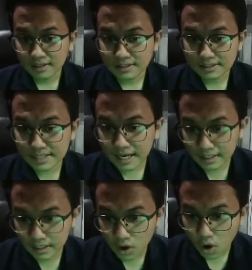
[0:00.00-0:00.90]

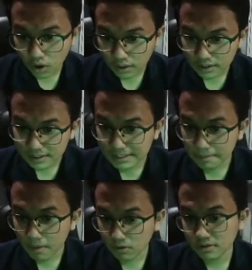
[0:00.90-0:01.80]
deciding on the
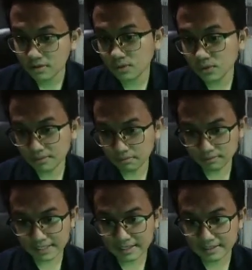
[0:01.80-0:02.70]
most suitable
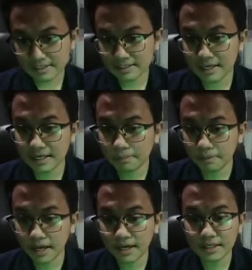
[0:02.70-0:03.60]
technique and
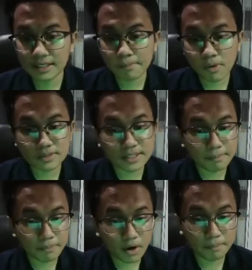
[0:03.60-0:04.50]
applying the most
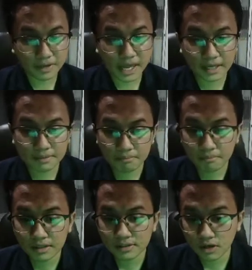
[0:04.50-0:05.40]
appropriate
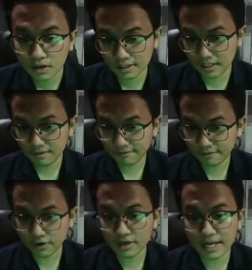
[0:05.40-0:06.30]
methodology
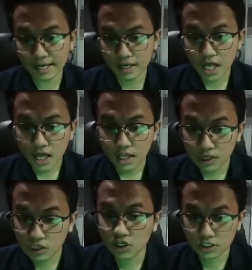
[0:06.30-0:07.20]
for that
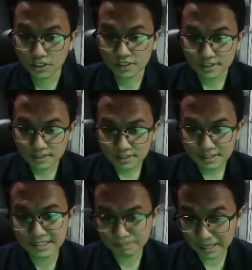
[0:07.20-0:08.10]
learner's
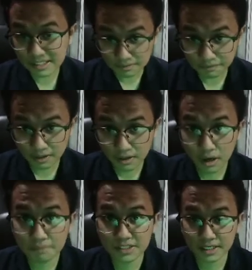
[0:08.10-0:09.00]
specific
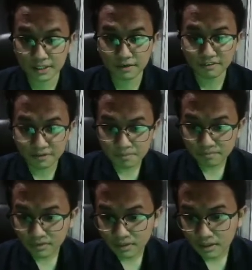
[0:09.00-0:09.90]
objective,
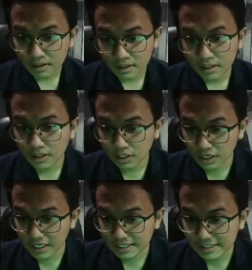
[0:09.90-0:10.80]

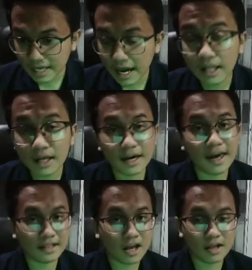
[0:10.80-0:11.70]
learning style,
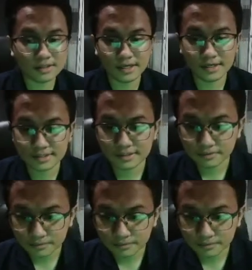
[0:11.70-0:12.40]
and context.